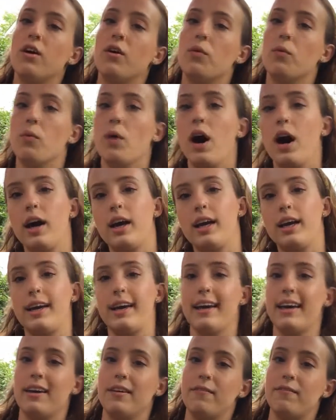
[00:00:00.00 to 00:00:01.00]

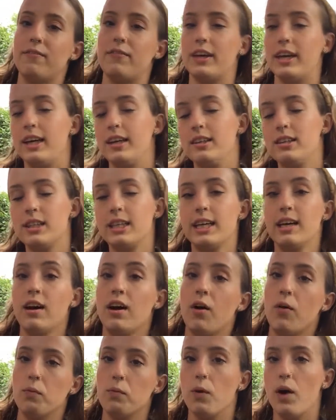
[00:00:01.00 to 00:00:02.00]
Walking feet,
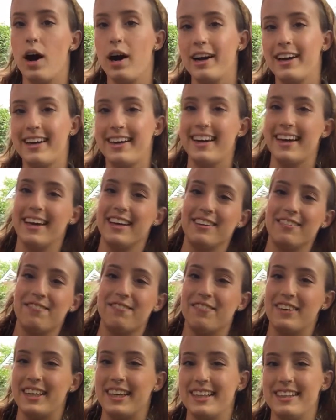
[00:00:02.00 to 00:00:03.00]
walking
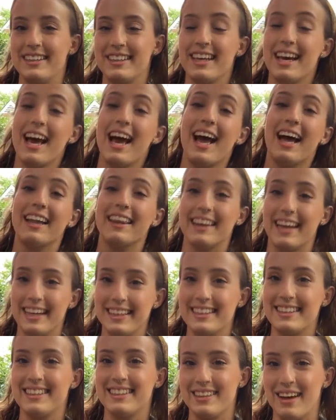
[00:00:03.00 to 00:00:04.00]
feet.
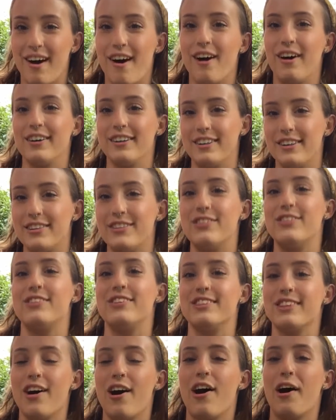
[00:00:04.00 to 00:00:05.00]
Let's all use
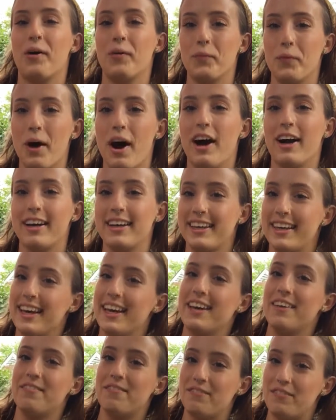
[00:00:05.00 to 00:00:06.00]
our
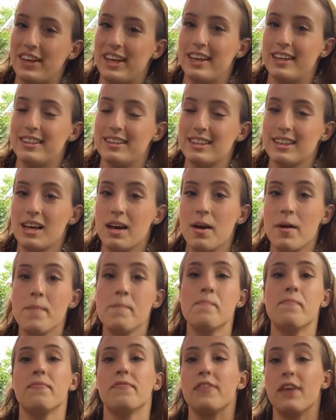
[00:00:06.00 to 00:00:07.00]
walking feet.
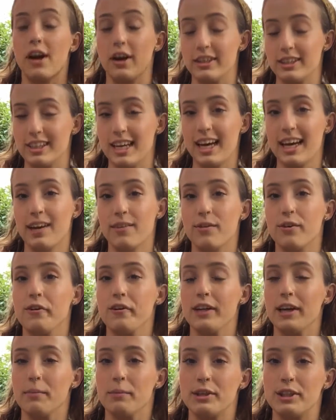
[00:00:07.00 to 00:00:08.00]
Our second rule,
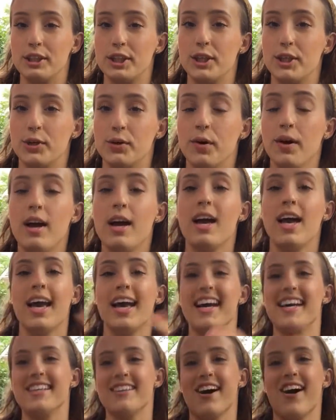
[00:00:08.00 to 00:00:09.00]
number two,
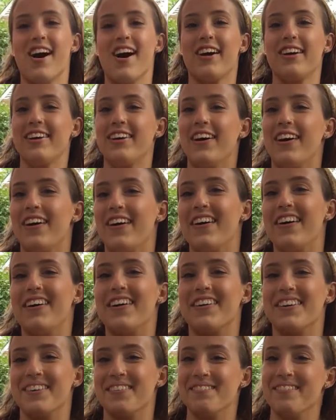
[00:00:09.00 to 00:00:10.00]
is our
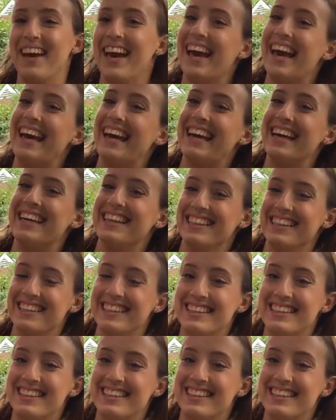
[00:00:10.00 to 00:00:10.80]
calm hands.